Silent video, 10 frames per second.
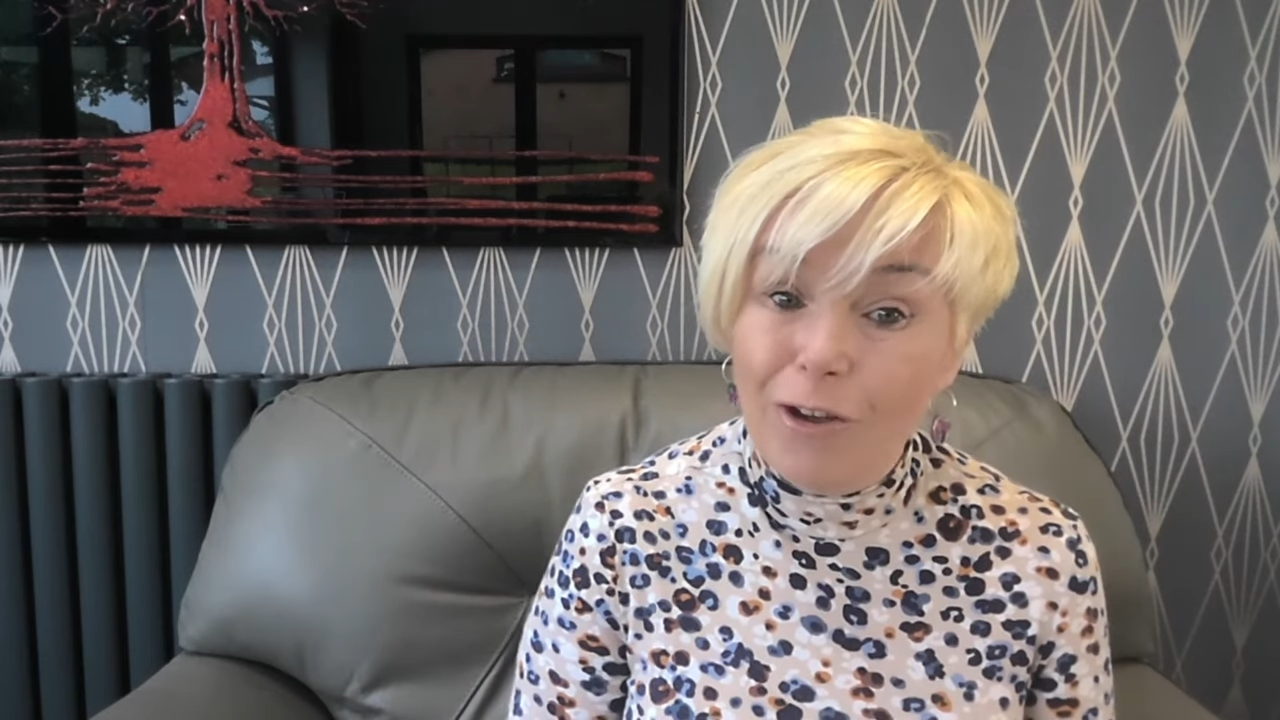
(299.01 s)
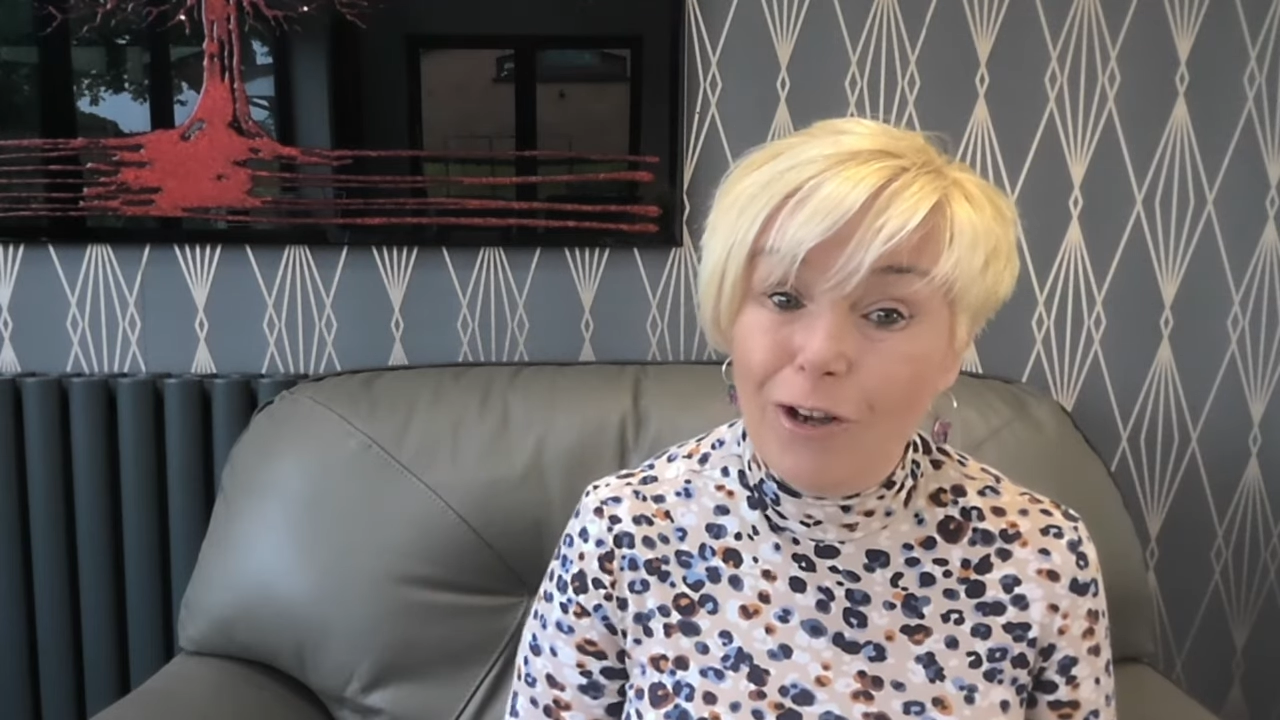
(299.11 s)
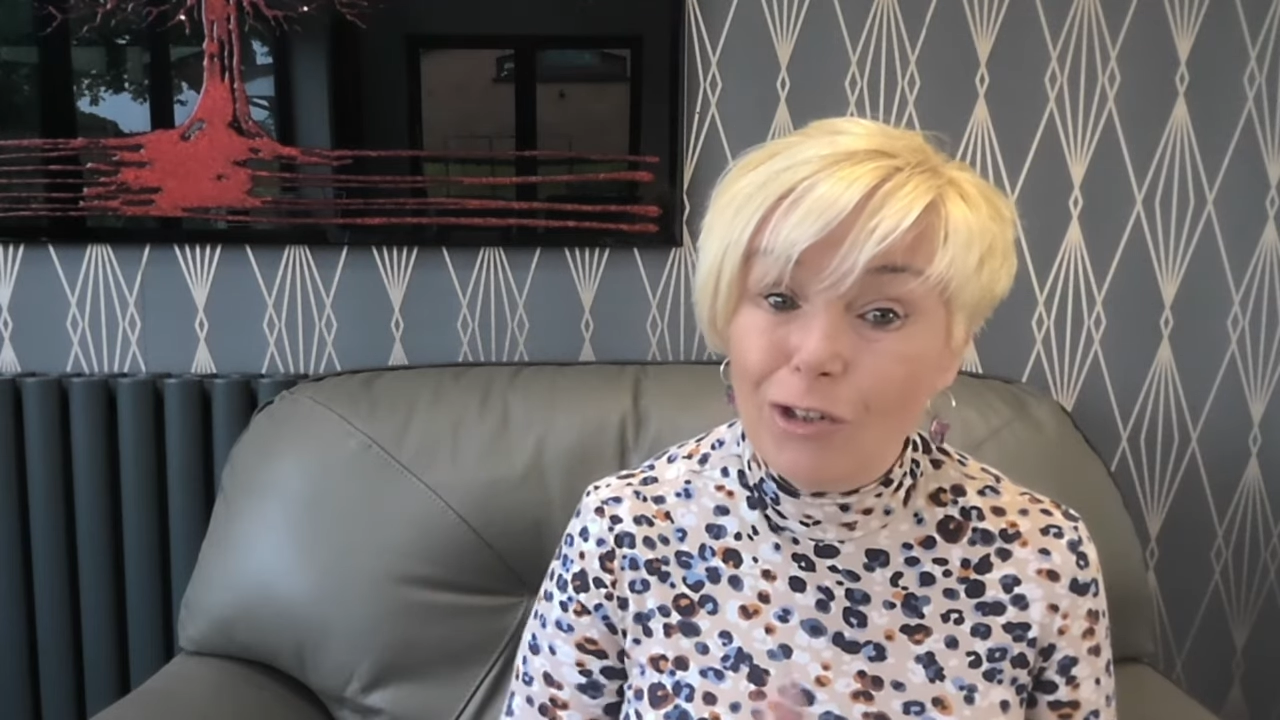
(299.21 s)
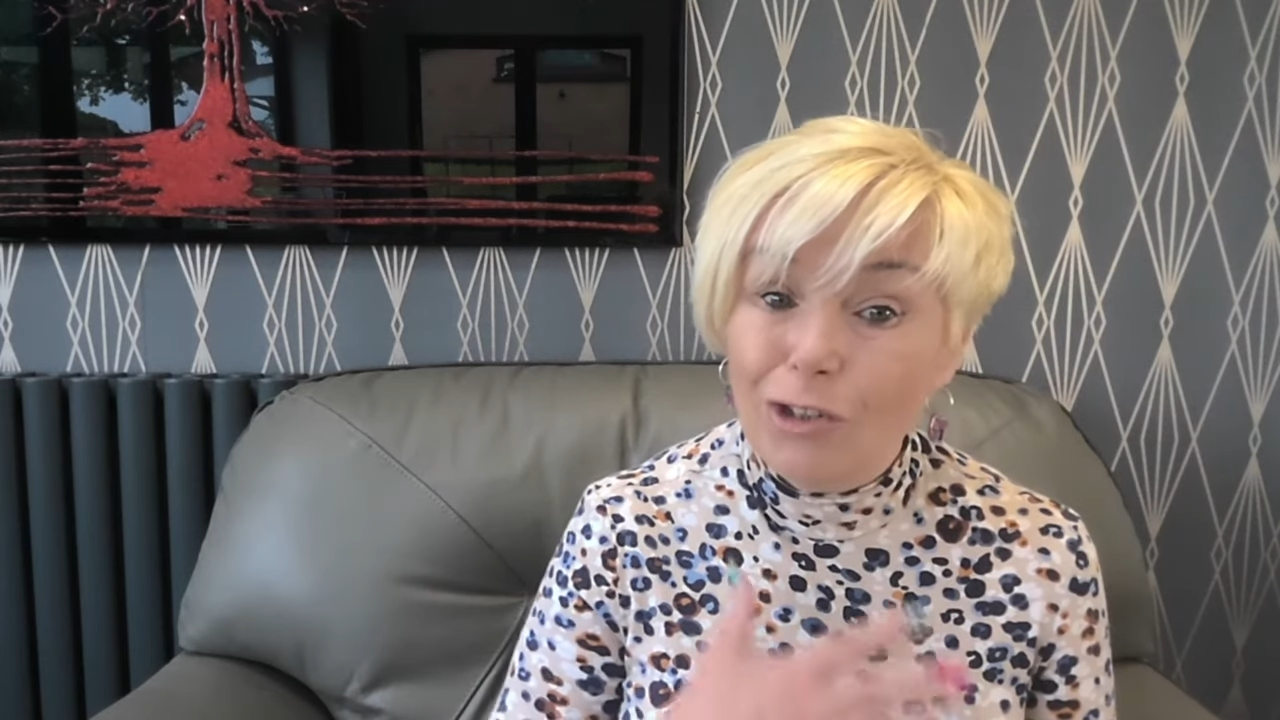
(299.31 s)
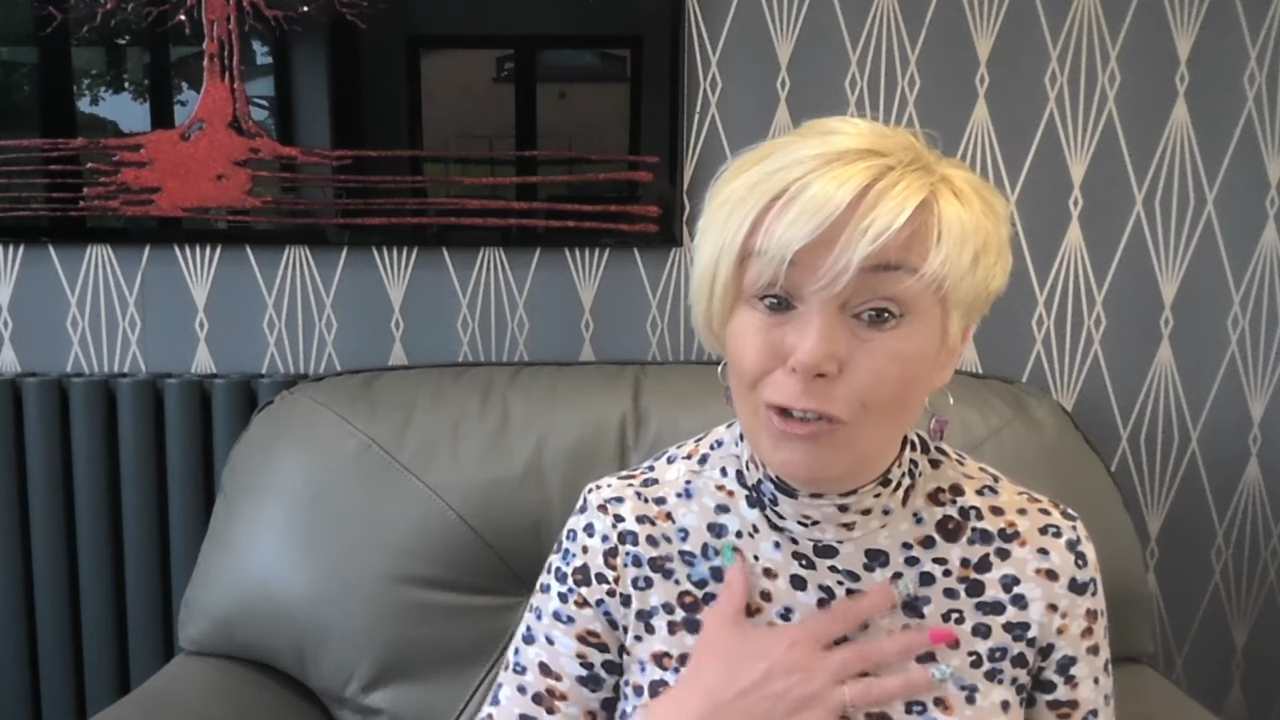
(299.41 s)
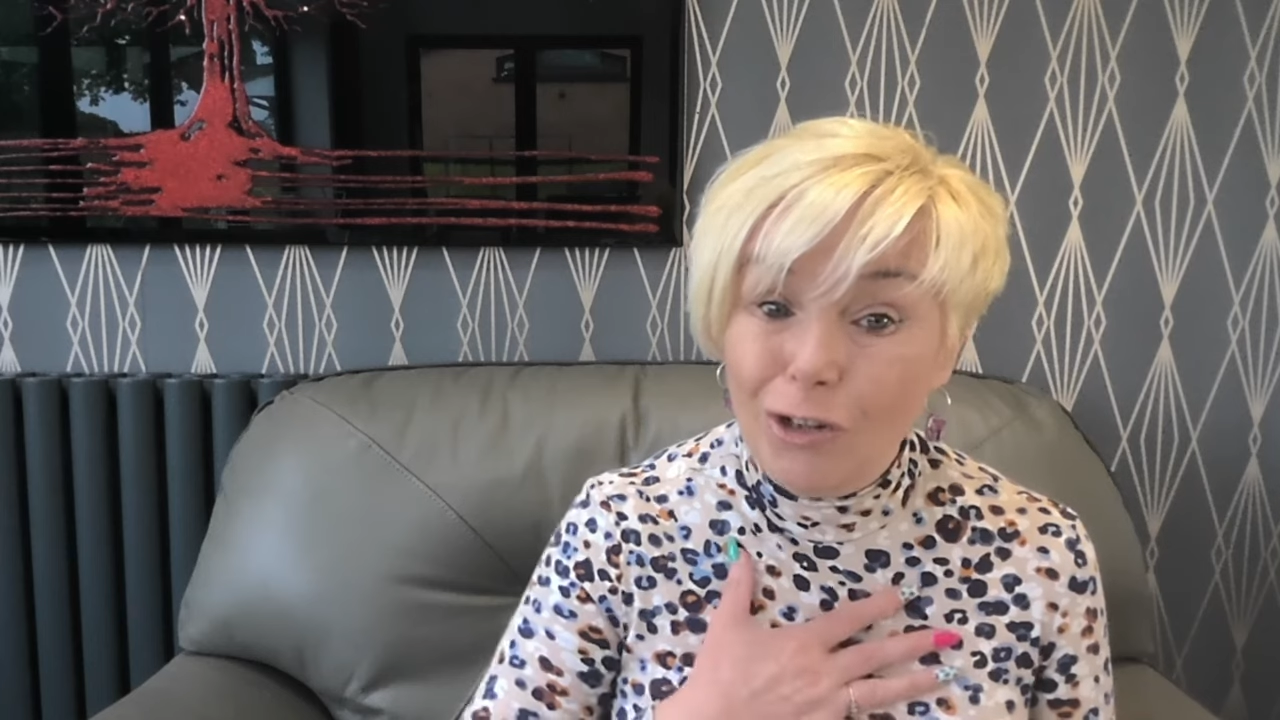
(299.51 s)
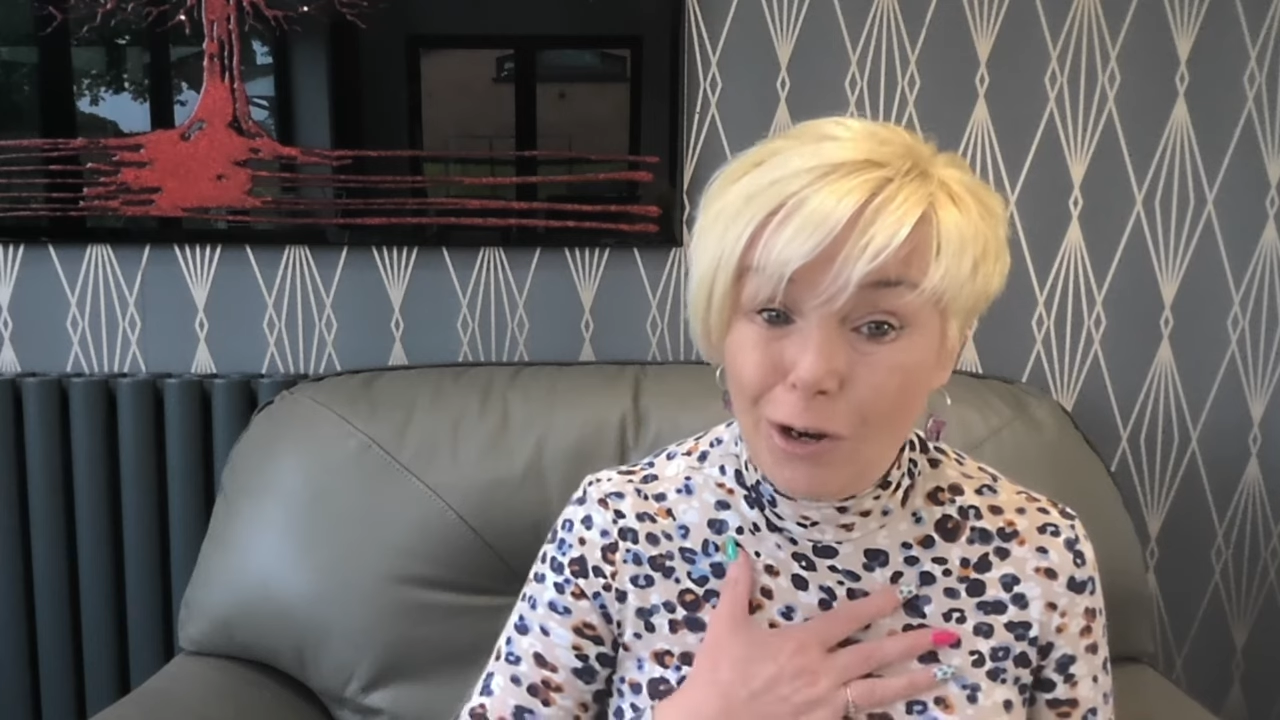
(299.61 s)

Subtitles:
thought I should